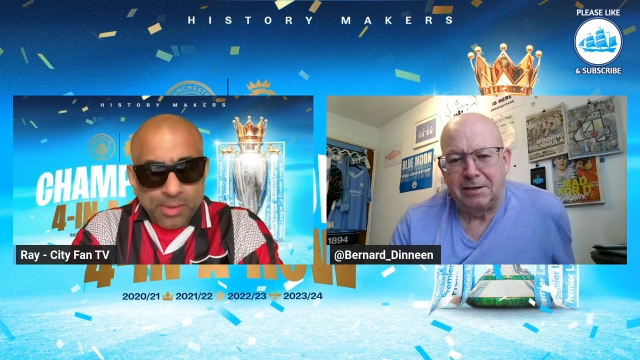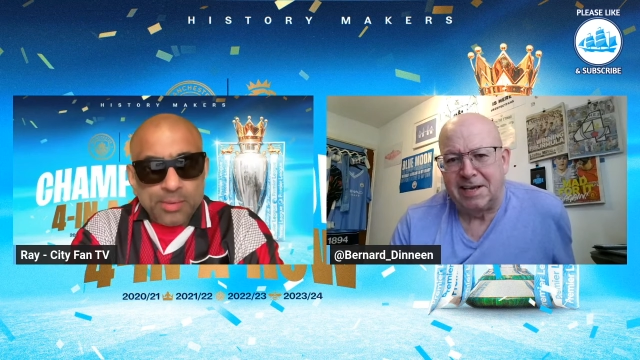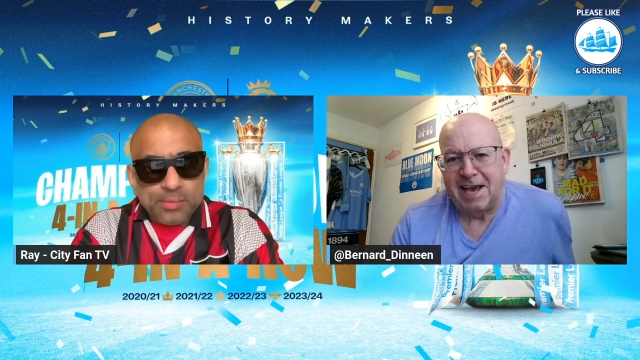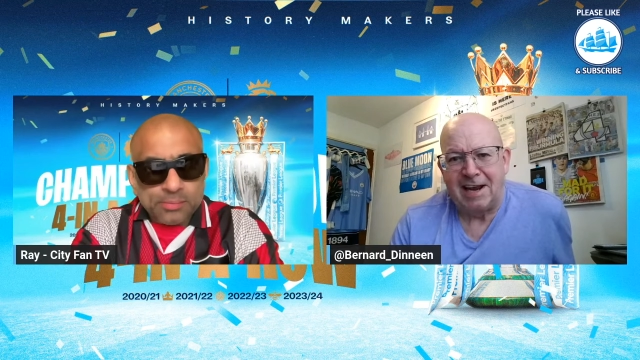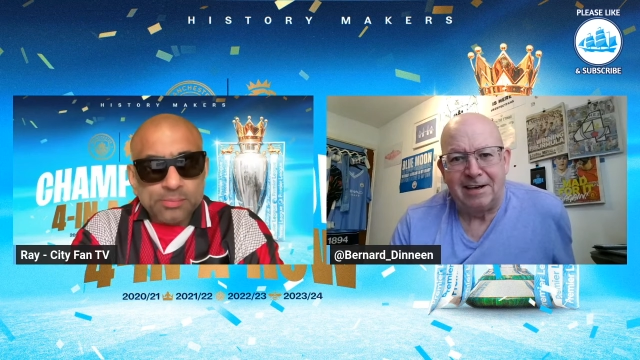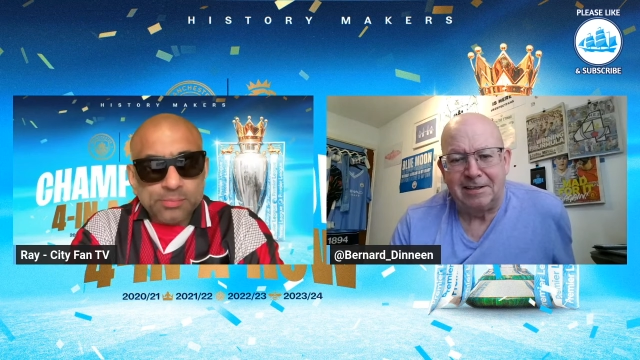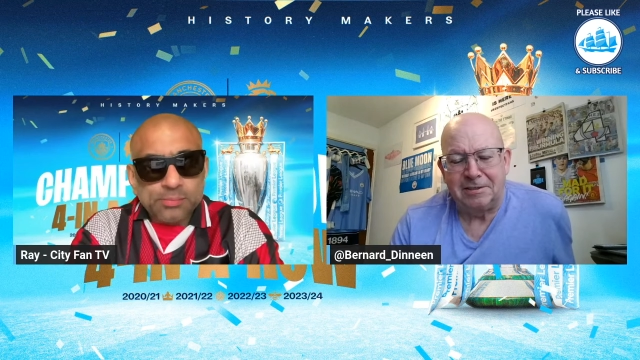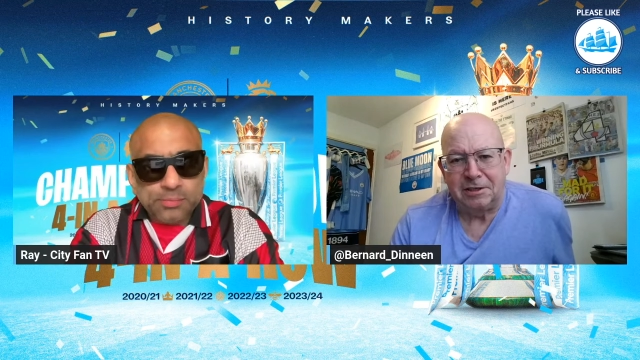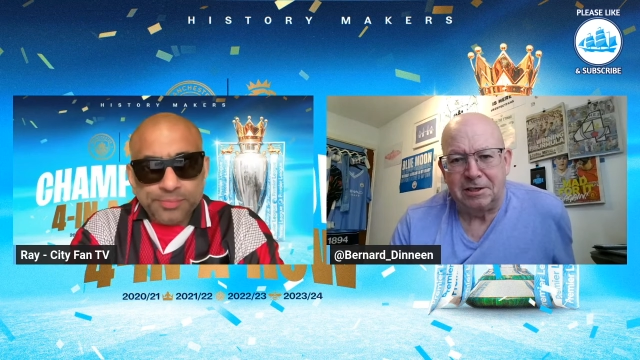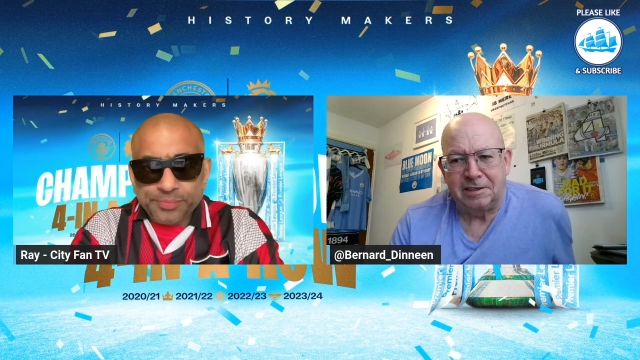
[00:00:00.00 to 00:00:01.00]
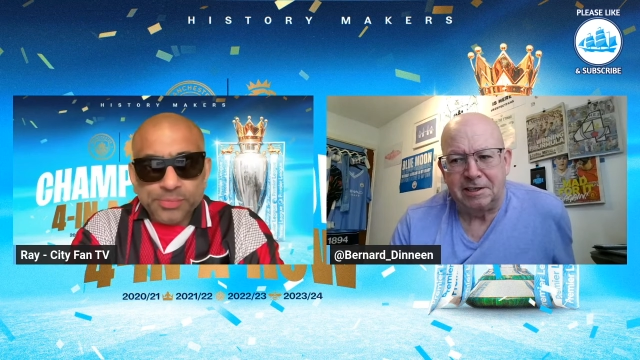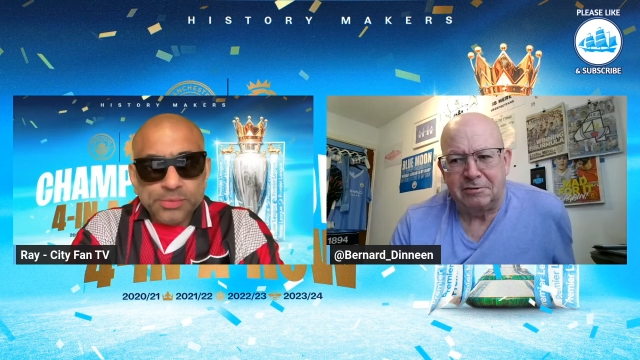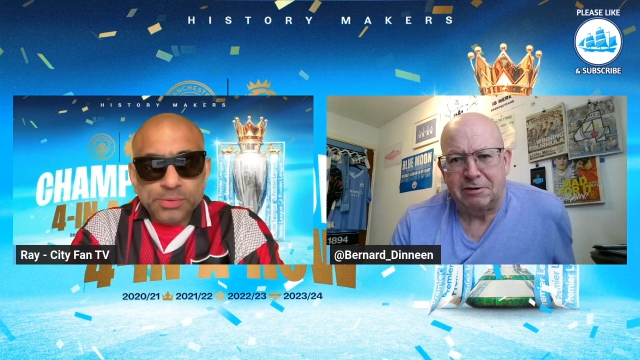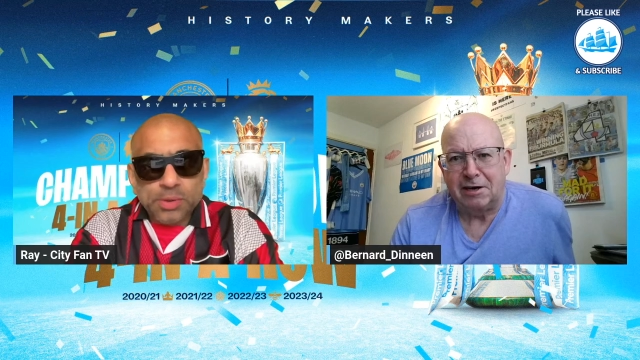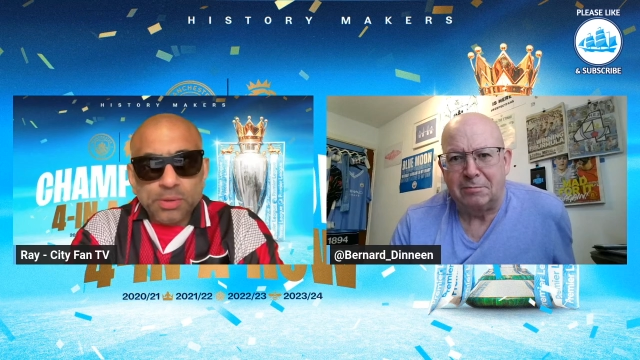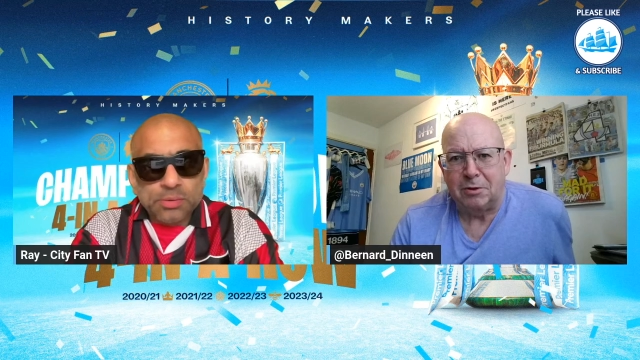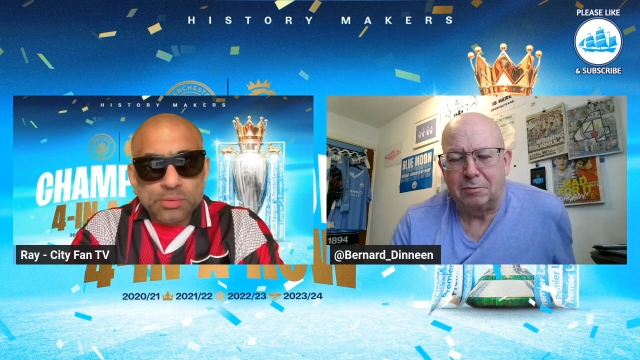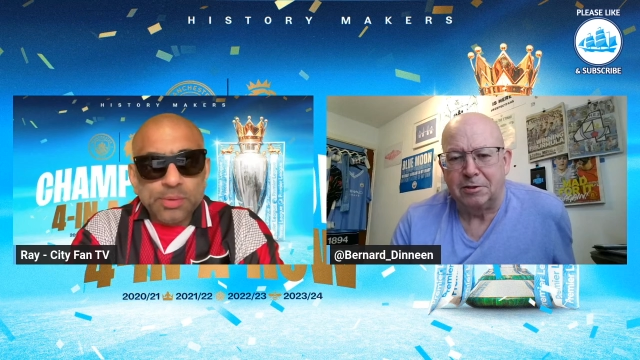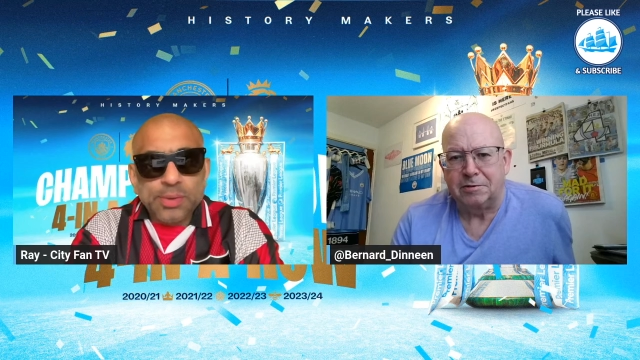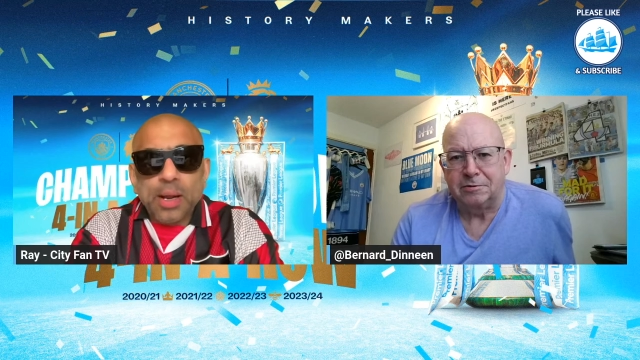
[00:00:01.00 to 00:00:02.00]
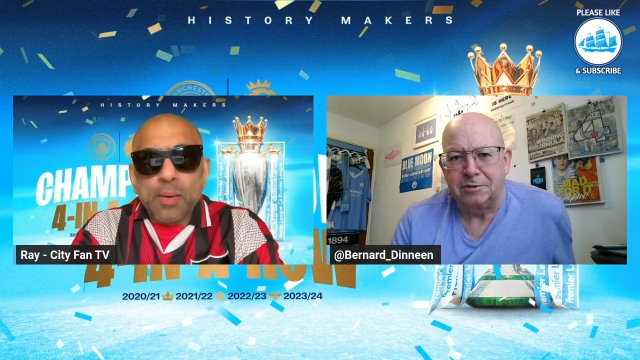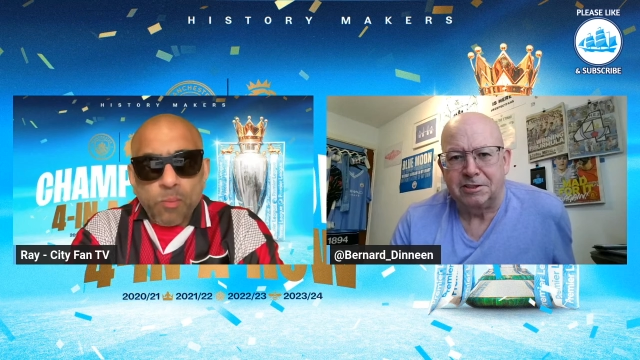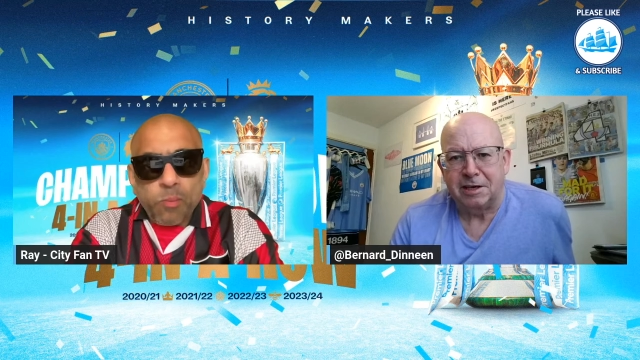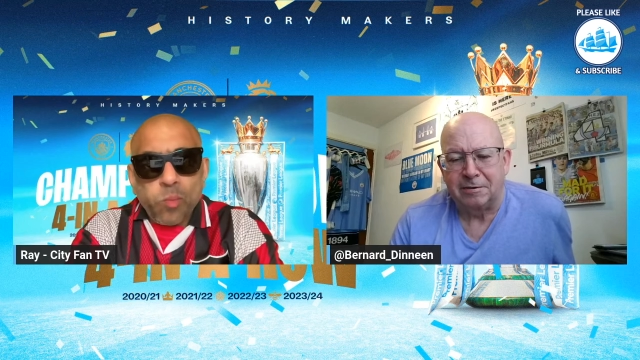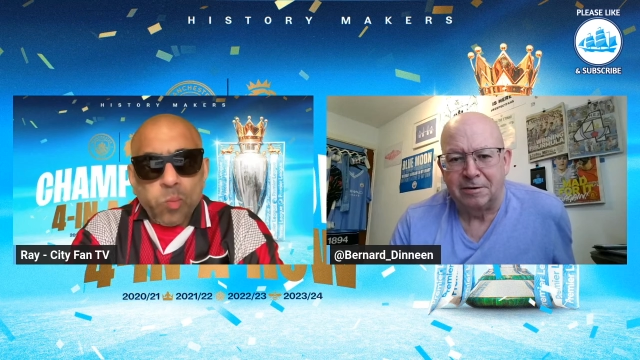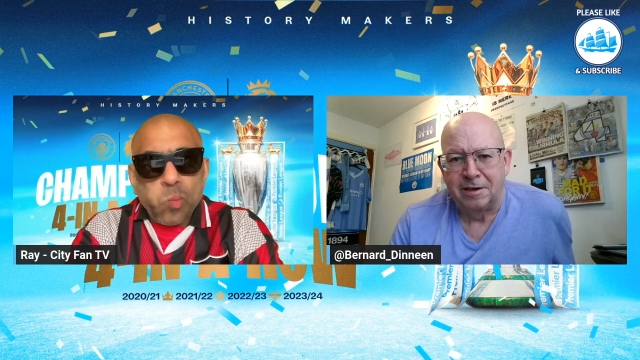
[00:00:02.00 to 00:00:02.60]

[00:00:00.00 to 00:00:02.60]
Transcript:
Speaker 1: and the end is incredible. And we can understand